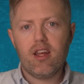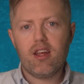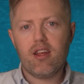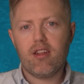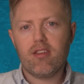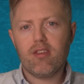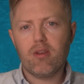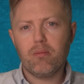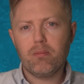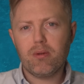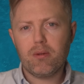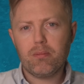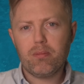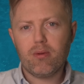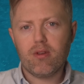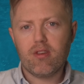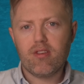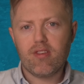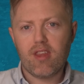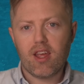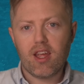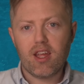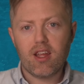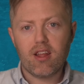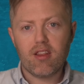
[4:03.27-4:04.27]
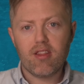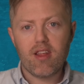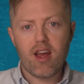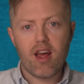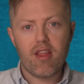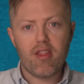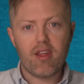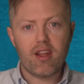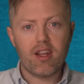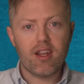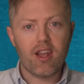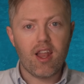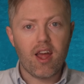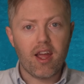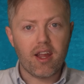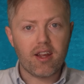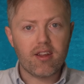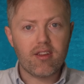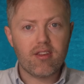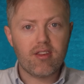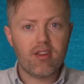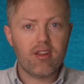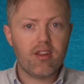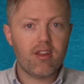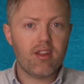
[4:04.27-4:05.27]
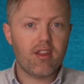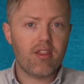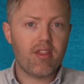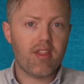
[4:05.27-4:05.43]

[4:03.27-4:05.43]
Uh, some people saying that they liked